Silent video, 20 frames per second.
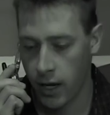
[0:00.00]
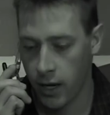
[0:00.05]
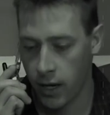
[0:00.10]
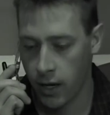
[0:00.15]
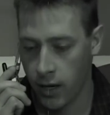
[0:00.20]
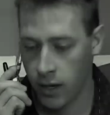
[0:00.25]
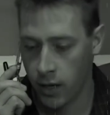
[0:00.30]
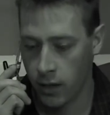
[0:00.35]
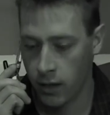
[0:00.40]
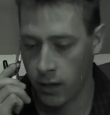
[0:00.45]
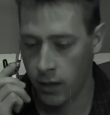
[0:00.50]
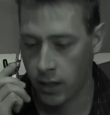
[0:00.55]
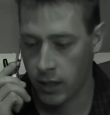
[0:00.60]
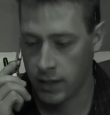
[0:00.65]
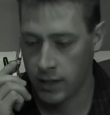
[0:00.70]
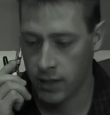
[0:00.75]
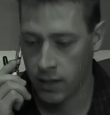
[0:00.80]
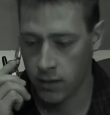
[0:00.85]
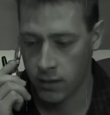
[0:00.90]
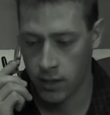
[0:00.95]
and it
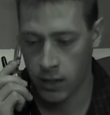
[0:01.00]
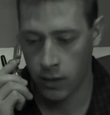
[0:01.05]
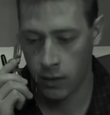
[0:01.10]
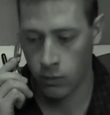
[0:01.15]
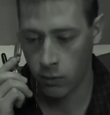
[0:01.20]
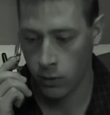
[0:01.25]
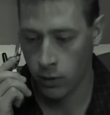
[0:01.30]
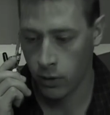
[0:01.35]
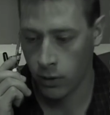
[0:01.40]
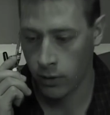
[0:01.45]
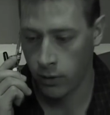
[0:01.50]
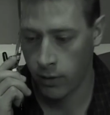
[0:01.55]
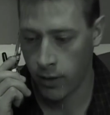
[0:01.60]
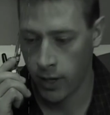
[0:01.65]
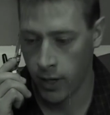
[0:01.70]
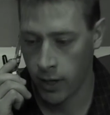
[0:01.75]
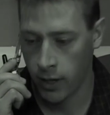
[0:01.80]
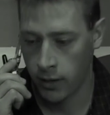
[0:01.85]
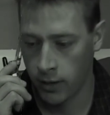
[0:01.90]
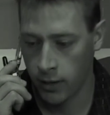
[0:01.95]
sounds like a really great
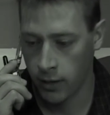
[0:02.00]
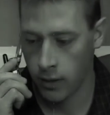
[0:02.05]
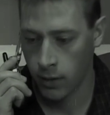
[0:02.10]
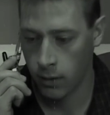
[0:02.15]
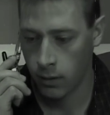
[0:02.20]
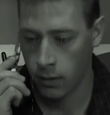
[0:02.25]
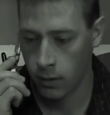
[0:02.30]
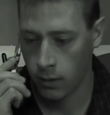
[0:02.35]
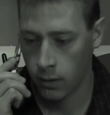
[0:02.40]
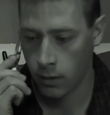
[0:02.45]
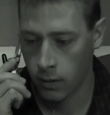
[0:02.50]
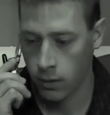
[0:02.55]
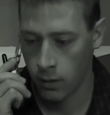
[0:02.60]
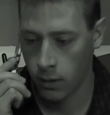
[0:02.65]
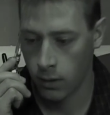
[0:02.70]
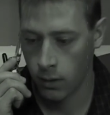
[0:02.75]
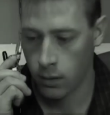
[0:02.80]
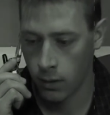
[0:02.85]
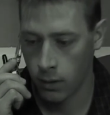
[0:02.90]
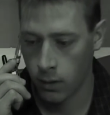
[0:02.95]
idea.
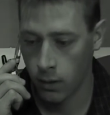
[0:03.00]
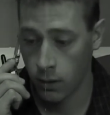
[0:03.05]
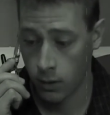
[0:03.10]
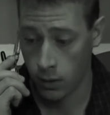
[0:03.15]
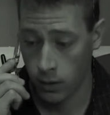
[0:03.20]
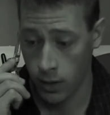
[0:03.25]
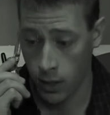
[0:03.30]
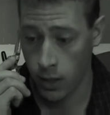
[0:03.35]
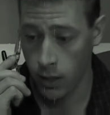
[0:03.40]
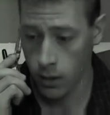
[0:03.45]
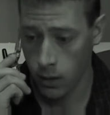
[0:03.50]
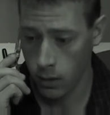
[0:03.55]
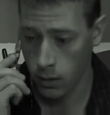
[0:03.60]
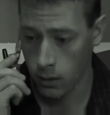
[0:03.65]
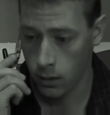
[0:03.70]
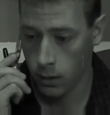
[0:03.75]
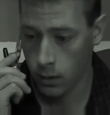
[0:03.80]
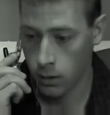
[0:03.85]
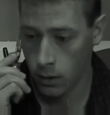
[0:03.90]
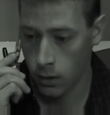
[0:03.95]
Yeah?
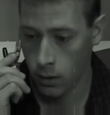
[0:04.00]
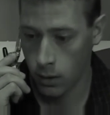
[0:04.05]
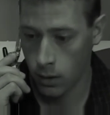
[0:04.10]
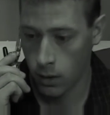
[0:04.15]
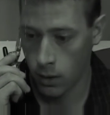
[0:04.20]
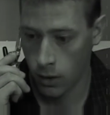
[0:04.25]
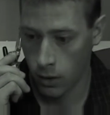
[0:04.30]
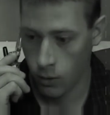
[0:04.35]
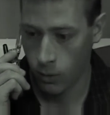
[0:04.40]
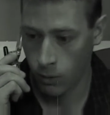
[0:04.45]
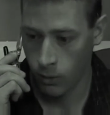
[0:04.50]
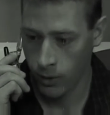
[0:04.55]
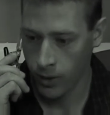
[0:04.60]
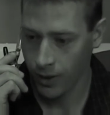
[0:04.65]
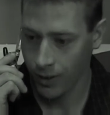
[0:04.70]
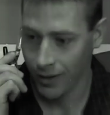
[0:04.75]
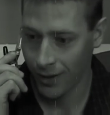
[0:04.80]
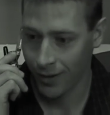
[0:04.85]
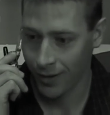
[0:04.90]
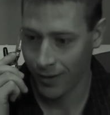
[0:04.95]

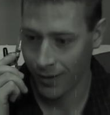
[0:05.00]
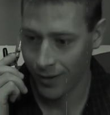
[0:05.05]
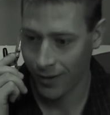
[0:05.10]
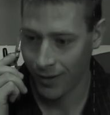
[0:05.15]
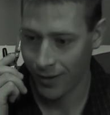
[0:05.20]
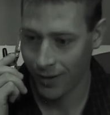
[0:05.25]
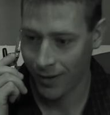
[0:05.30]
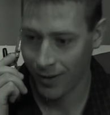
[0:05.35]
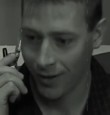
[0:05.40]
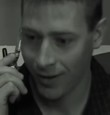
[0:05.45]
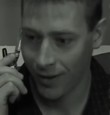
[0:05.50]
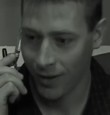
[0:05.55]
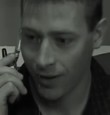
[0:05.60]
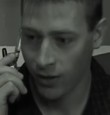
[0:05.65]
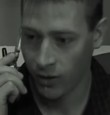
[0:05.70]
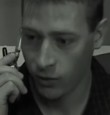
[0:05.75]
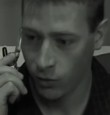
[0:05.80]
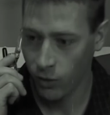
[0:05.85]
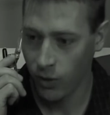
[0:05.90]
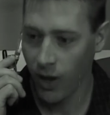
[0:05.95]
Really?
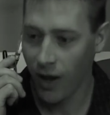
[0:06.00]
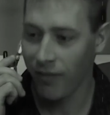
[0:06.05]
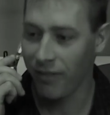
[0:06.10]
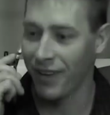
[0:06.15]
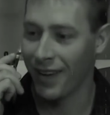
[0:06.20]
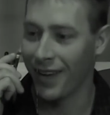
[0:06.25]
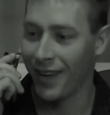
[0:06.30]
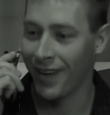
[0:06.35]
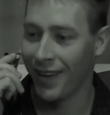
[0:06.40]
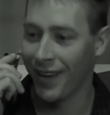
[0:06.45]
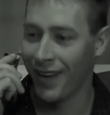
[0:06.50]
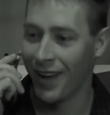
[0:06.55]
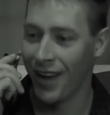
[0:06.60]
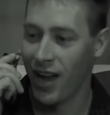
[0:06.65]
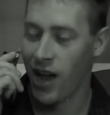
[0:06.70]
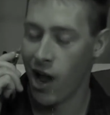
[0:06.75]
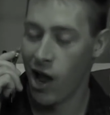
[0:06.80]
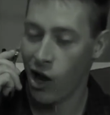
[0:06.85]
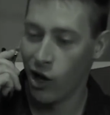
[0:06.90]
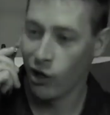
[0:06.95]
You love it.
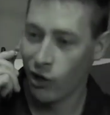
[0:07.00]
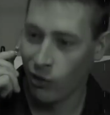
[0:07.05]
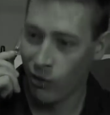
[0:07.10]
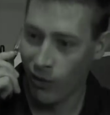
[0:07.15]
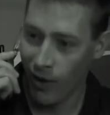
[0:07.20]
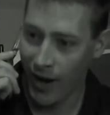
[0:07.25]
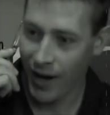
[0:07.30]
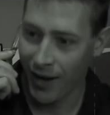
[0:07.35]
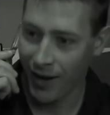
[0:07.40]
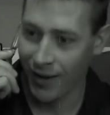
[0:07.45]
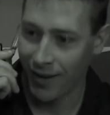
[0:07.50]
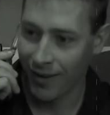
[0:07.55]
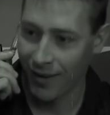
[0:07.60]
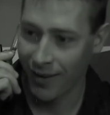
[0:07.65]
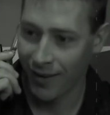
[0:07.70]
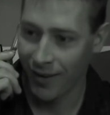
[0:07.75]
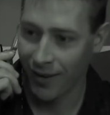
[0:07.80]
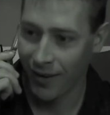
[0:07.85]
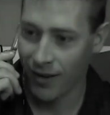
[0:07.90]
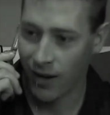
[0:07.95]
Great.
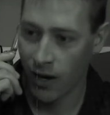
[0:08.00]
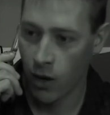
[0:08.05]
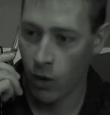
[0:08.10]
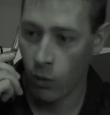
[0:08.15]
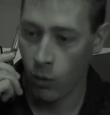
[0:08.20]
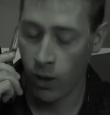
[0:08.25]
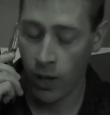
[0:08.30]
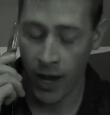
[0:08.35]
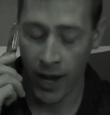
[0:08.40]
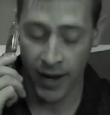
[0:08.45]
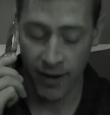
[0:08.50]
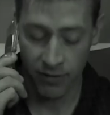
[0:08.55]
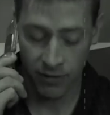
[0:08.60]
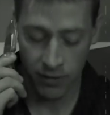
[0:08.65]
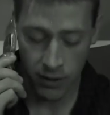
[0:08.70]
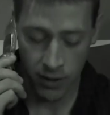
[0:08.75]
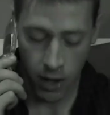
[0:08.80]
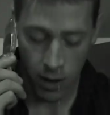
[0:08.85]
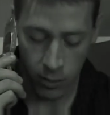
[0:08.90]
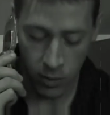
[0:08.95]
Well, I have the
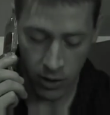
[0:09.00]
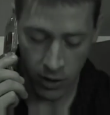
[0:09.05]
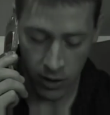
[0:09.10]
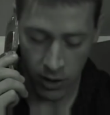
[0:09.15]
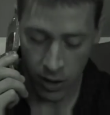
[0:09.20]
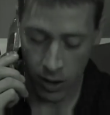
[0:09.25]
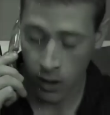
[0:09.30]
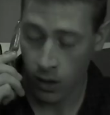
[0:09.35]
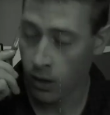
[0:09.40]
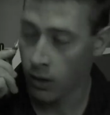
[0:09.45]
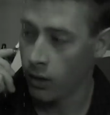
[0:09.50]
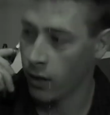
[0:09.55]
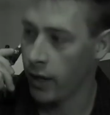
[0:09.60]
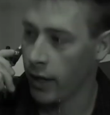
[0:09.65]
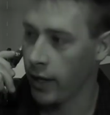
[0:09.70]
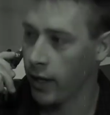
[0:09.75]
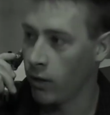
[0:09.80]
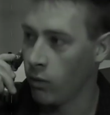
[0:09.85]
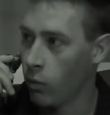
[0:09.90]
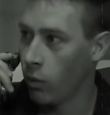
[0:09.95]
number to call,
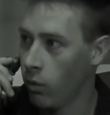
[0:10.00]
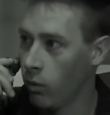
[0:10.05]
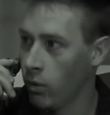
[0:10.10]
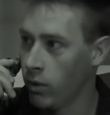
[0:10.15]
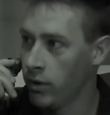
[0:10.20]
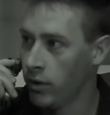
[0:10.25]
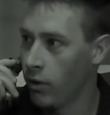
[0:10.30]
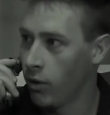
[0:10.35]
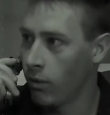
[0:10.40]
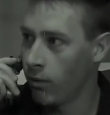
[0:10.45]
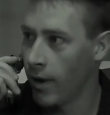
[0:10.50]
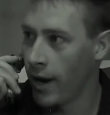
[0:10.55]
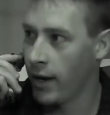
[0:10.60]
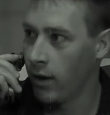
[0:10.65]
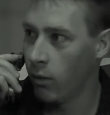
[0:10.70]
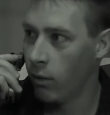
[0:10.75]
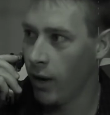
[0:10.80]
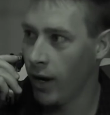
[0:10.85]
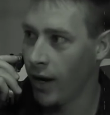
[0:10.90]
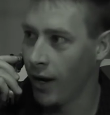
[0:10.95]
and we'll do it right
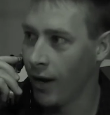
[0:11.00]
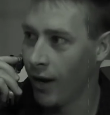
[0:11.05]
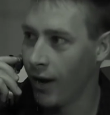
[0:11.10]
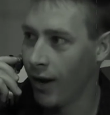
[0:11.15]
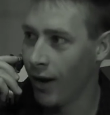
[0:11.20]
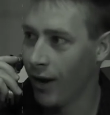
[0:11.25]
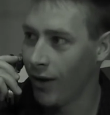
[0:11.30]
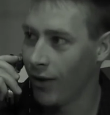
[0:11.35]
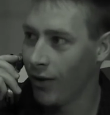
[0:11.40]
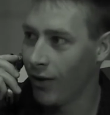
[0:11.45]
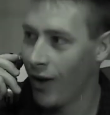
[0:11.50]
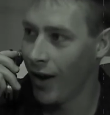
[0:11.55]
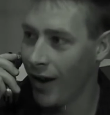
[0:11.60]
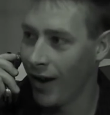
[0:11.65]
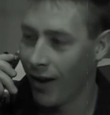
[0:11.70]
away. Great.